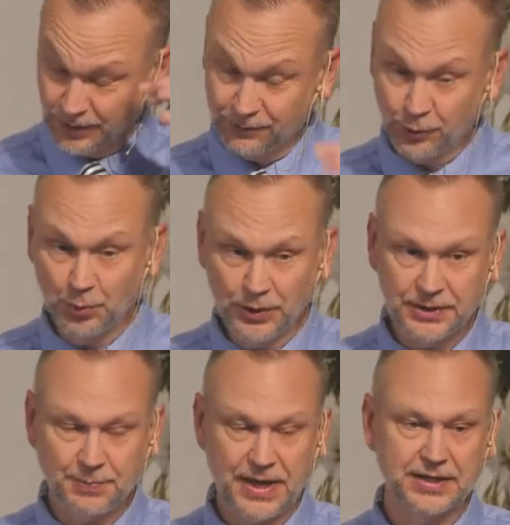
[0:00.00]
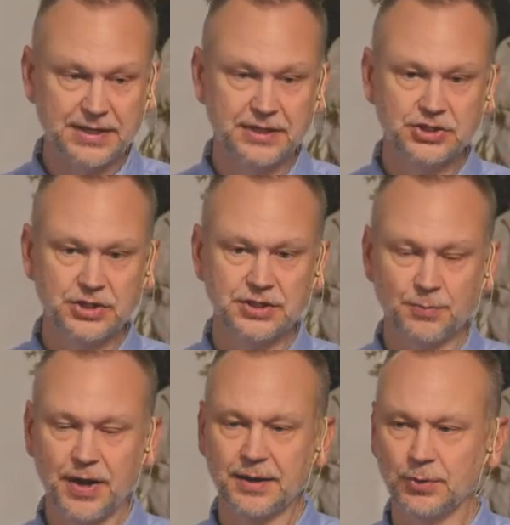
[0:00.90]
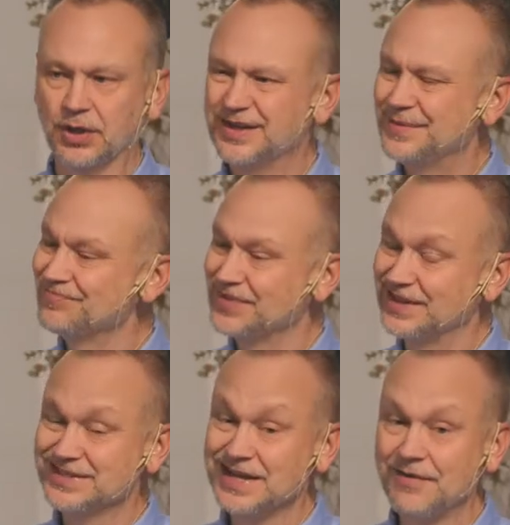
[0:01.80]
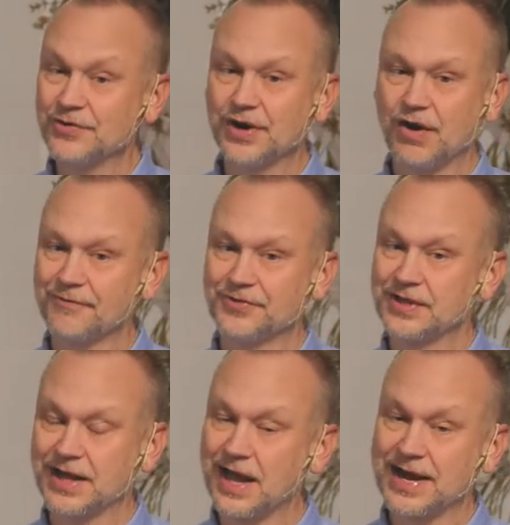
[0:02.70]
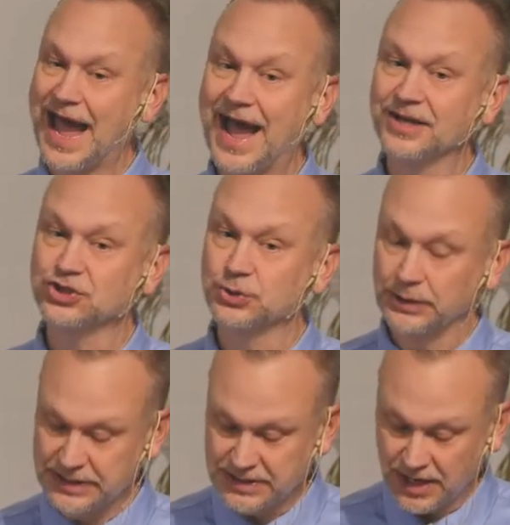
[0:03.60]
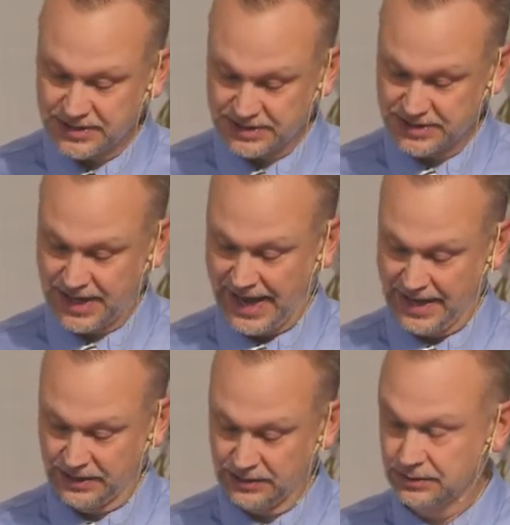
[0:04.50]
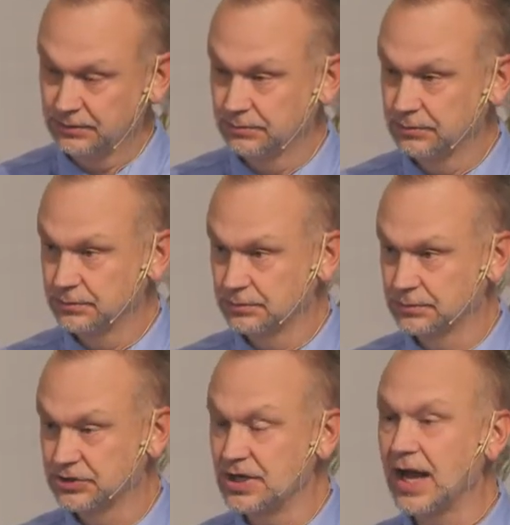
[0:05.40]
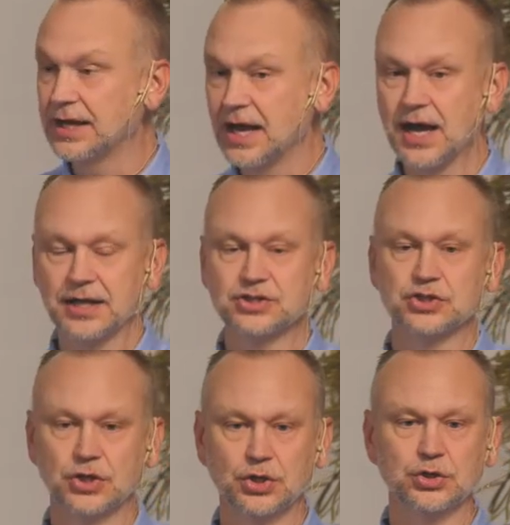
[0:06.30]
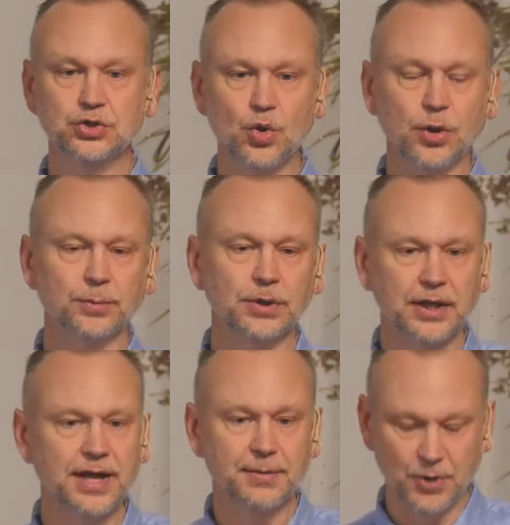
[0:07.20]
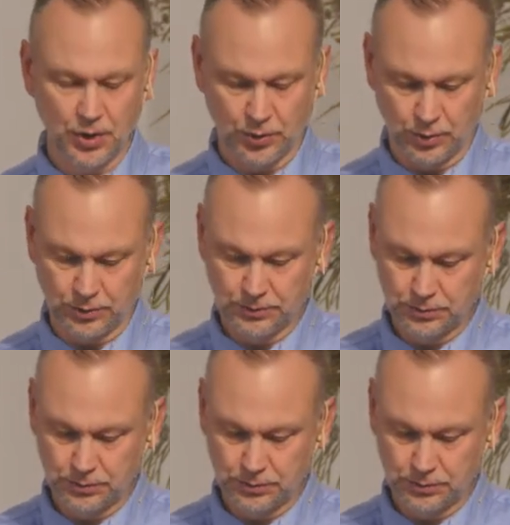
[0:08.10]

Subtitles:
But if we really pay attention in the Bible, It's not very often that God actually does that. It's not God's normal MO.